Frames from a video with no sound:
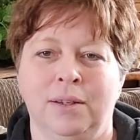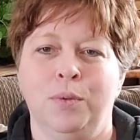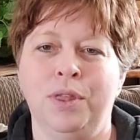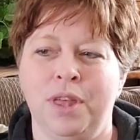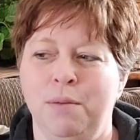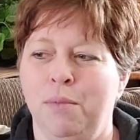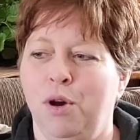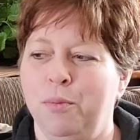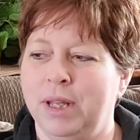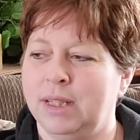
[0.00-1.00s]
within
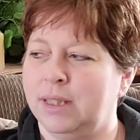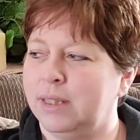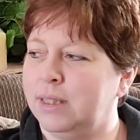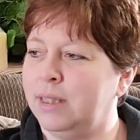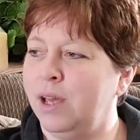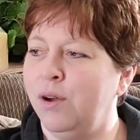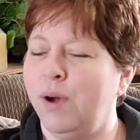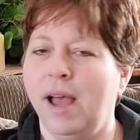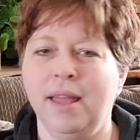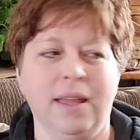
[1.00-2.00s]
moments. So
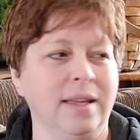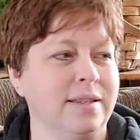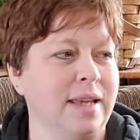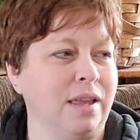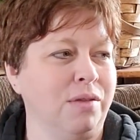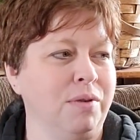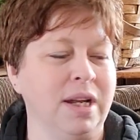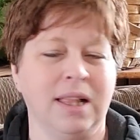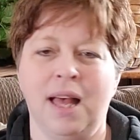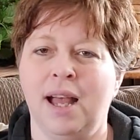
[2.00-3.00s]
it's like 3
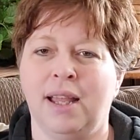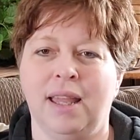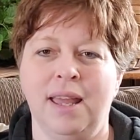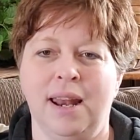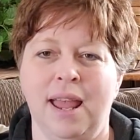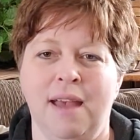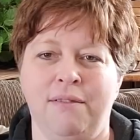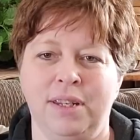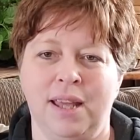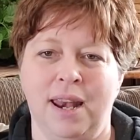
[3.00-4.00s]
o'clock and I
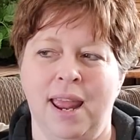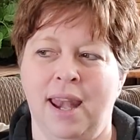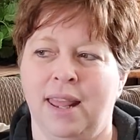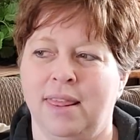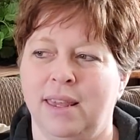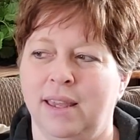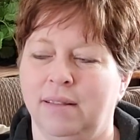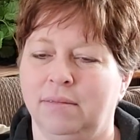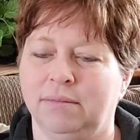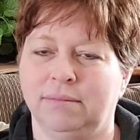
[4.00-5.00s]
haven't done anything
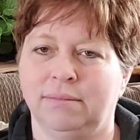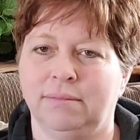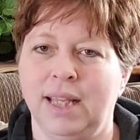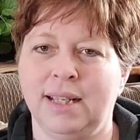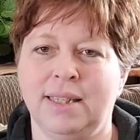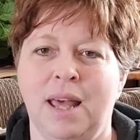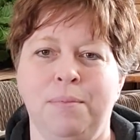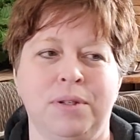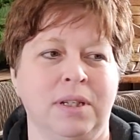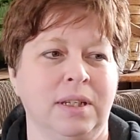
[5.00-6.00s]

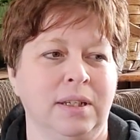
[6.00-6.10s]
except